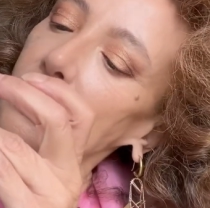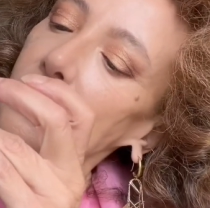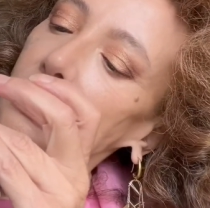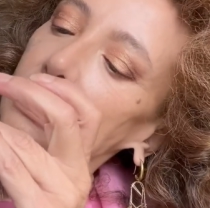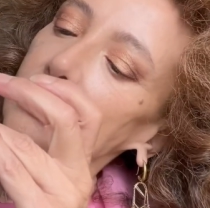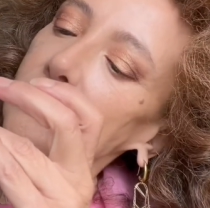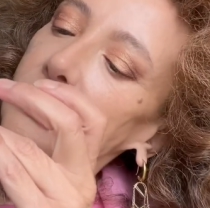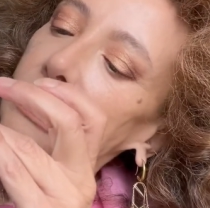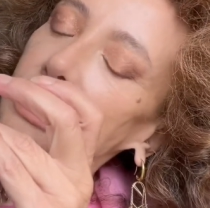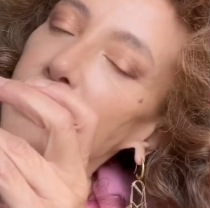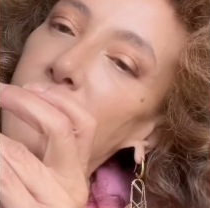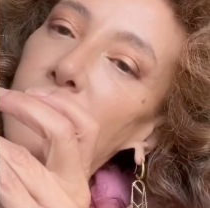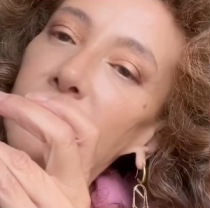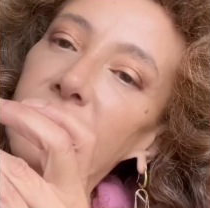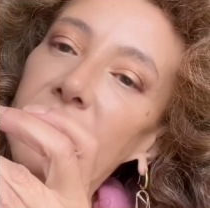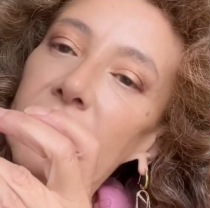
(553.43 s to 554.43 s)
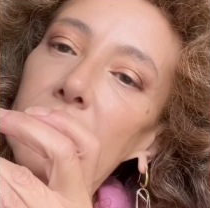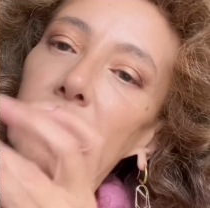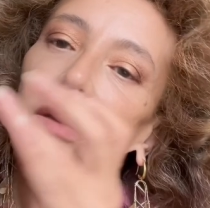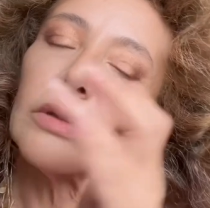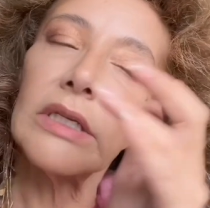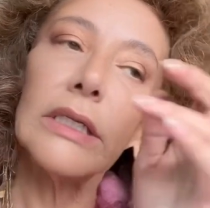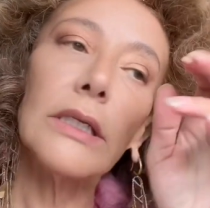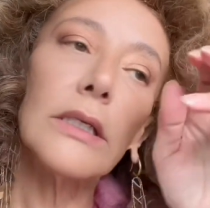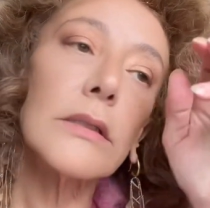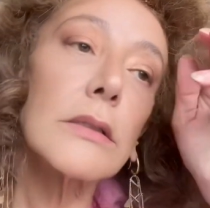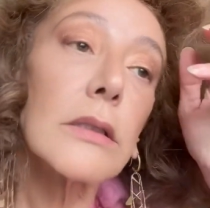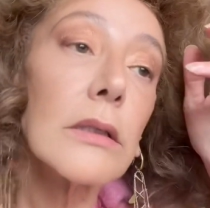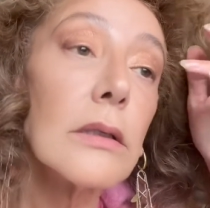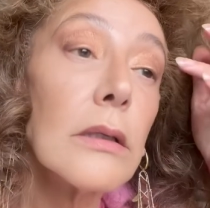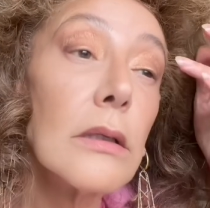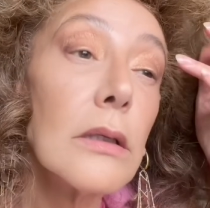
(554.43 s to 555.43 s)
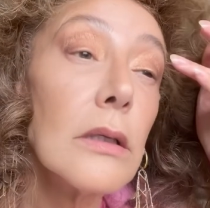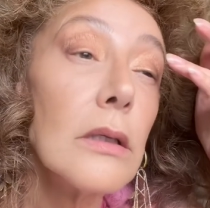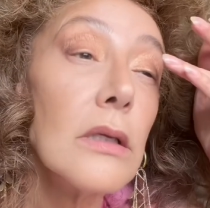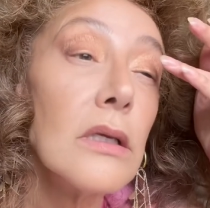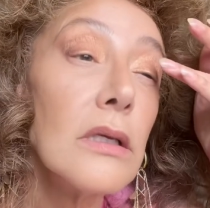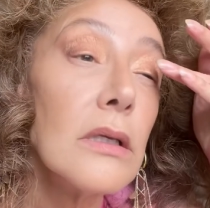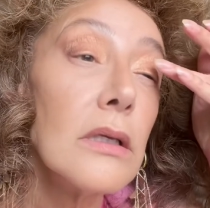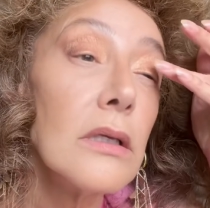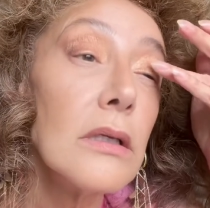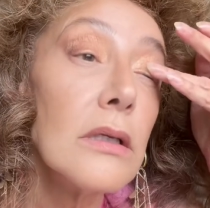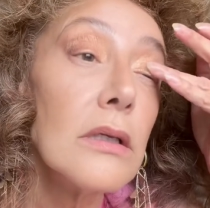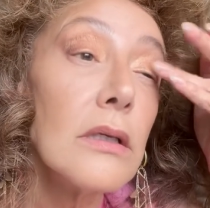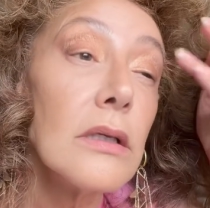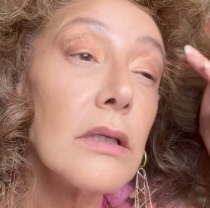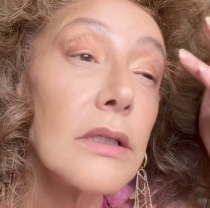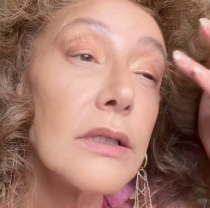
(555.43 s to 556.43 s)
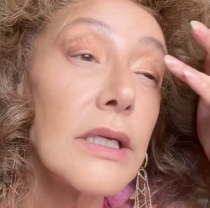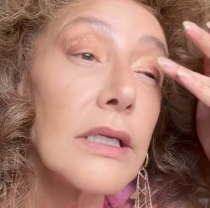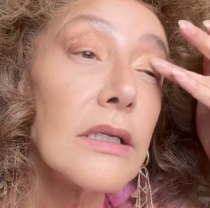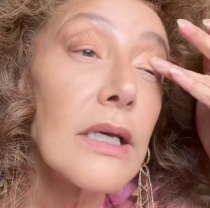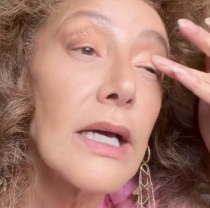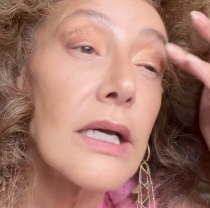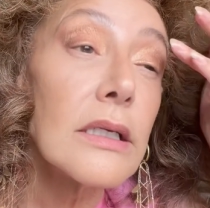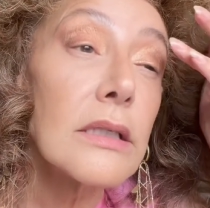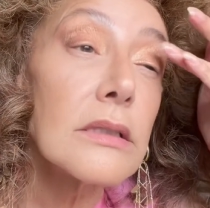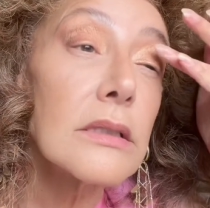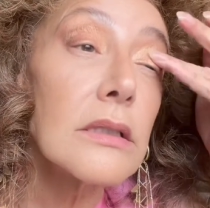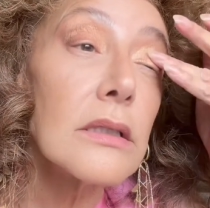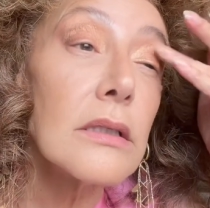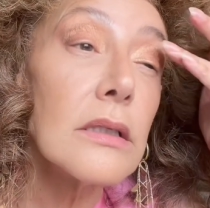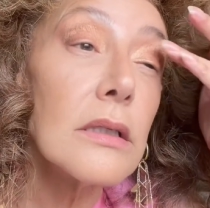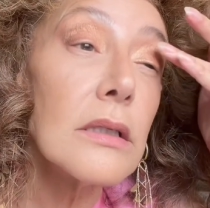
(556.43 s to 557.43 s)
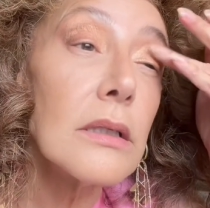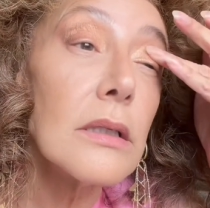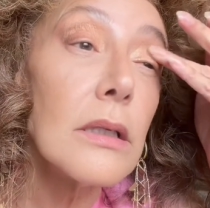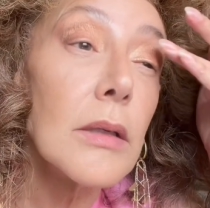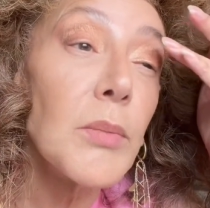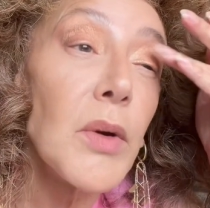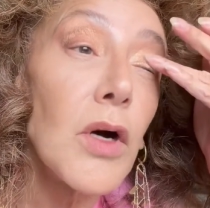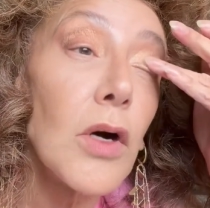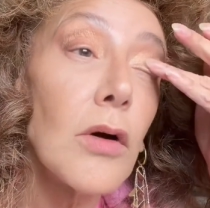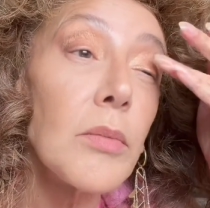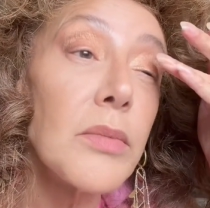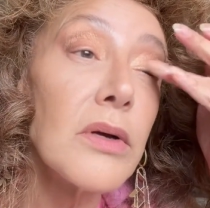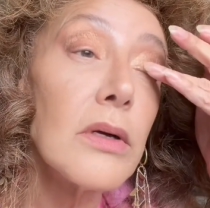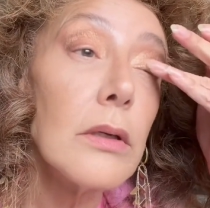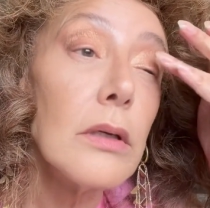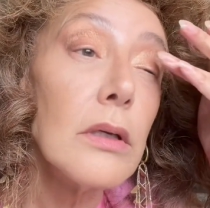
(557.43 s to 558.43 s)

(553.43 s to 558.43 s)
you dip your finger in it and then add a pop